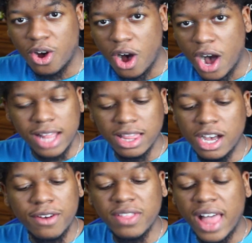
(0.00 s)
I
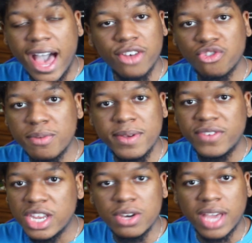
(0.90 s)
love live streaming
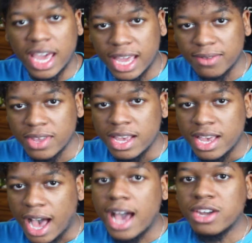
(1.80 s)
video games.
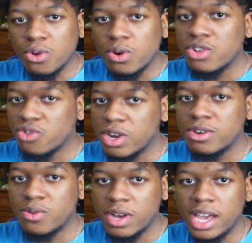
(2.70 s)
I do enjoy
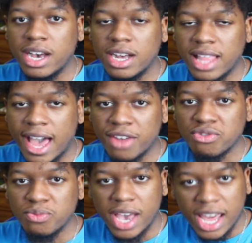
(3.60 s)
doing uh, live
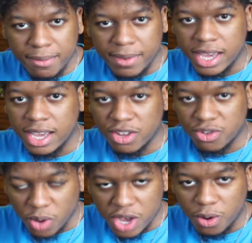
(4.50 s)
stream with anime
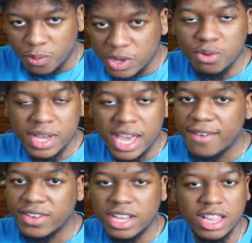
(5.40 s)
as well. We do be
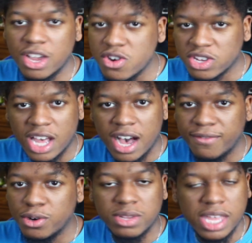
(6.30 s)
having hilarious
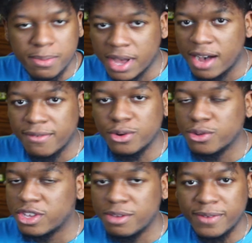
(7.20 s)
convos, deep
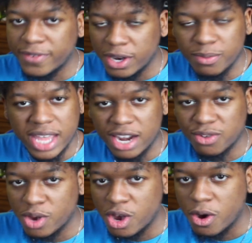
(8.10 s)
convos. It'd be fun with that
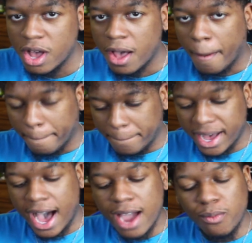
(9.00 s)
as well.
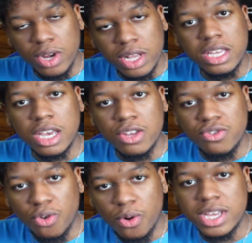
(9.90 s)
But I really
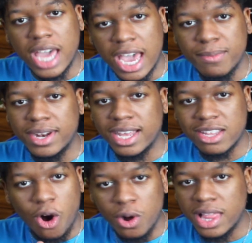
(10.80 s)
enjoy gaming. That's
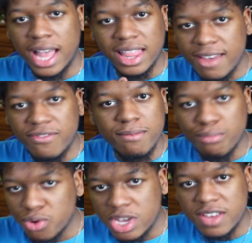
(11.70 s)
all I live and
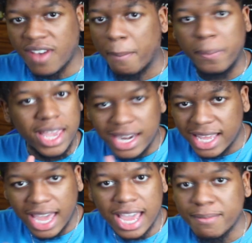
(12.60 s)
breathe. I play the
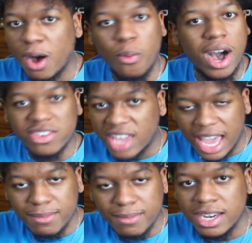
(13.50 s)
game, I watch
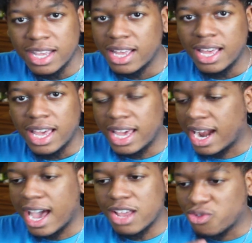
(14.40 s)
gaming, and
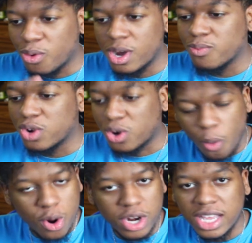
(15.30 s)
I enjoy
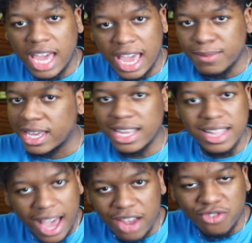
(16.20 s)
recording gaming and
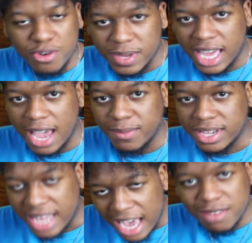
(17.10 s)
live streaming
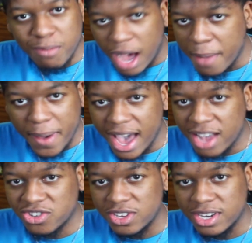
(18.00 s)
gaming. That's my
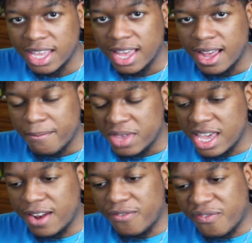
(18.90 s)
passion.
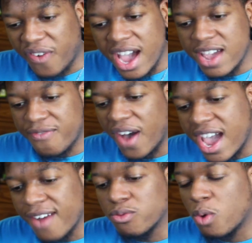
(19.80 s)
And if I if I
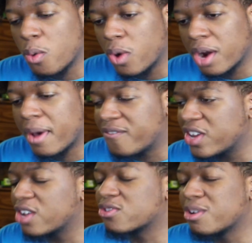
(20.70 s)
ever want one of my
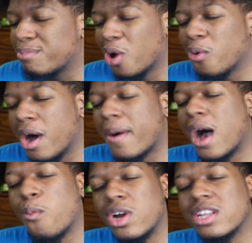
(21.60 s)
videos to blow up,
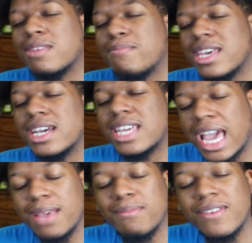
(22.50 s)
I want it to be a
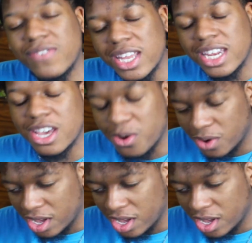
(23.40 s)
gaming video.